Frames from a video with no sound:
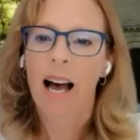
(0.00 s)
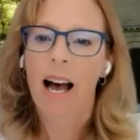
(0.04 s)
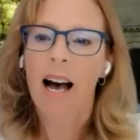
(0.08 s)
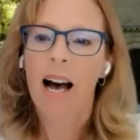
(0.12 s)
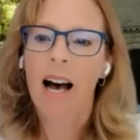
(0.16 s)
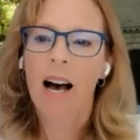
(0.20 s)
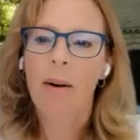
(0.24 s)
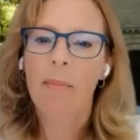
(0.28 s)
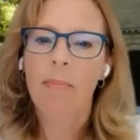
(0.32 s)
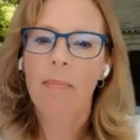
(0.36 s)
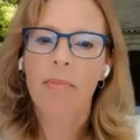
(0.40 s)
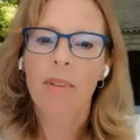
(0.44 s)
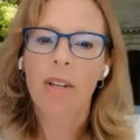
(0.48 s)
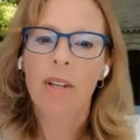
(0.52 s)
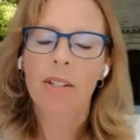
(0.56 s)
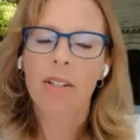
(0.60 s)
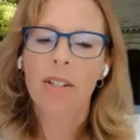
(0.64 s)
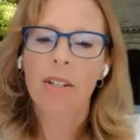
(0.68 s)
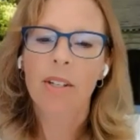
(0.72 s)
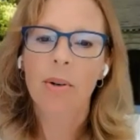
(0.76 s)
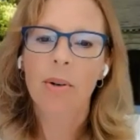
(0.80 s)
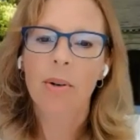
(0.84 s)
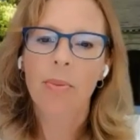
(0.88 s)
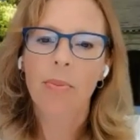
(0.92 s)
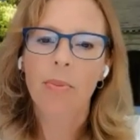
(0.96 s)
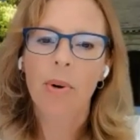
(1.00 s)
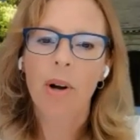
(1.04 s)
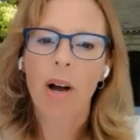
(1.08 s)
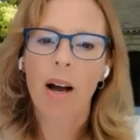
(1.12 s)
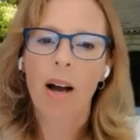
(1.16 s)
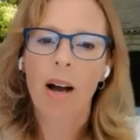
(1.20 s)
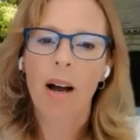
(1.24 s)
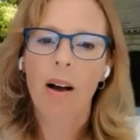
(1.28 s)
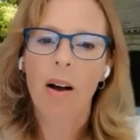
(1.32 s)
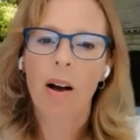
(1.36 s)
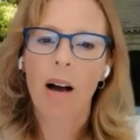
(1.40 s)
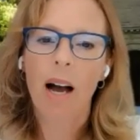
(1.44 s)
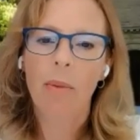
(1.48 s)
Um, so
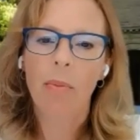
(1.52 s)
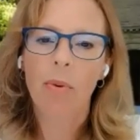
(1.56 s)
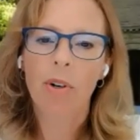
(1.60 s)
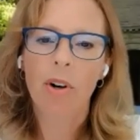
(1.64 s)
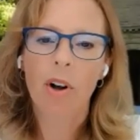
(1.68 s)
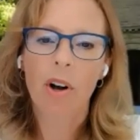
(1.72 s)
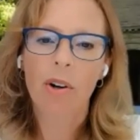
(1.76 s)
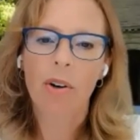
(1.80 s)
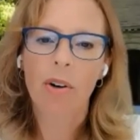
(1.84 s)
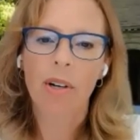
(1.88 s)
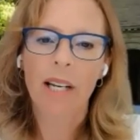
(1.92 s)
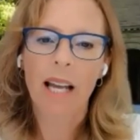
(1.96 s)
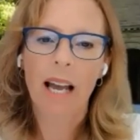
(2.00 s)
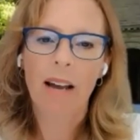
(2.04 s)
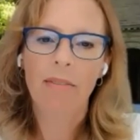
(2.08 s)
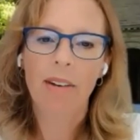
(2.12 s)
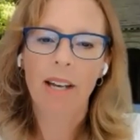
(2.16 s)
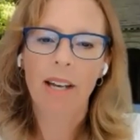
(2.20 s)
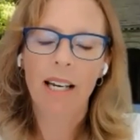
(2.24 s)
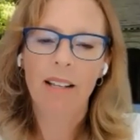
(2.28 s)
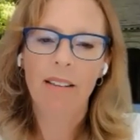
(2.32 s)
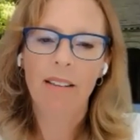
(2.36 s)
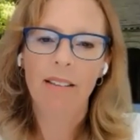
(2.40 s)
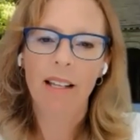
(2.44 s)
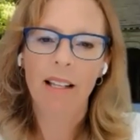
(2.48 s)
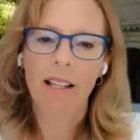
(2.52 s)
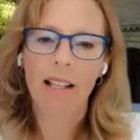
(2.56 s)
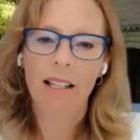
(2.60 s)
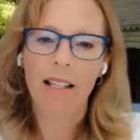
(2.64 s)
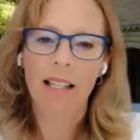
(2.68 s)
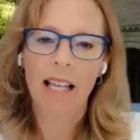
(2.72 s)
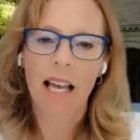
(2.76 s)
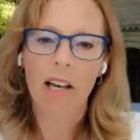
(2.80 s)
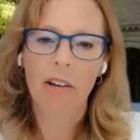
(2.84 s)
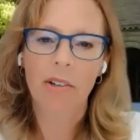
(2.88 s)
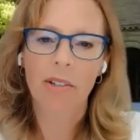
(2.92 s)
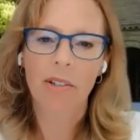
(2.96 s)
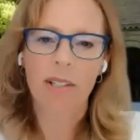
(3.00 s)
uh, we're not going to have anything
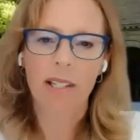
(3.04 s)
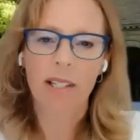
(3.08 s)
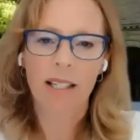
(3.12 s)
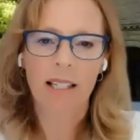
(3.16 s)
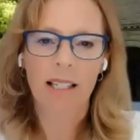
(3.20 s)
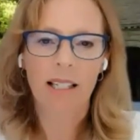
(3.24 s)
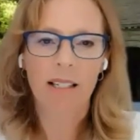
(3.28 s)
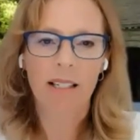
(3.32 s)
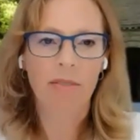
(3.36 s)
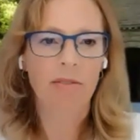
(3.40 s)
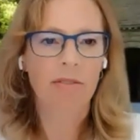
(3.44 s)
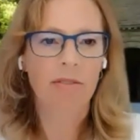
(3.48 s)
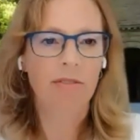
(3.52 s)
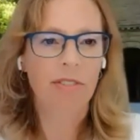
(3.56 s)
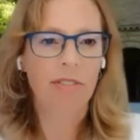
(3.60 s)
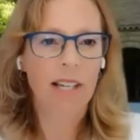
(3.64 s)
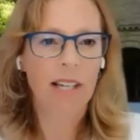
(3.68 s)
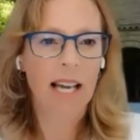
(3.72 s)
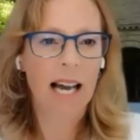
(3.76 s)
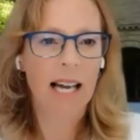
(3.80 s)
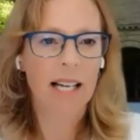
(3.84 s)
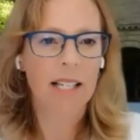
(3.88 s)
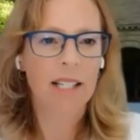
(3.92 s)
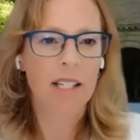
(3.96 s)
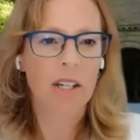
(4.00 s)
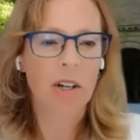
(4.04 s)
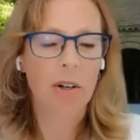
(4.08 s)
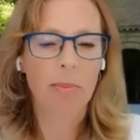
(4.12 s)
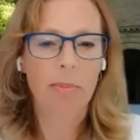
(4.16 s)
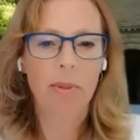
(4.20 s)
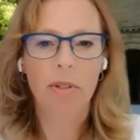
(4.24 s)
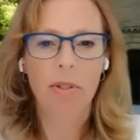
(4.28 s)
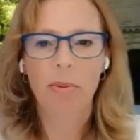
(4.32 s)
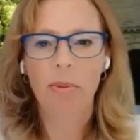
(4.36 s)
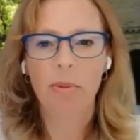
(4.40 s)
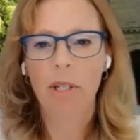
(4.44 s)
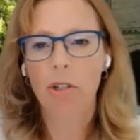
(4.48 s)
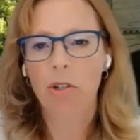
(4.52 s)
like the Helsinki fiasco
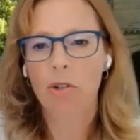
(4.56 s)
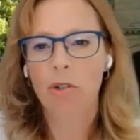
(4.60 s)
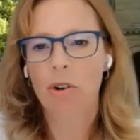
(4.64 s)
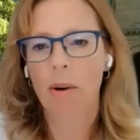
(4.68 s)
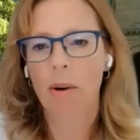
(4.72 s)
between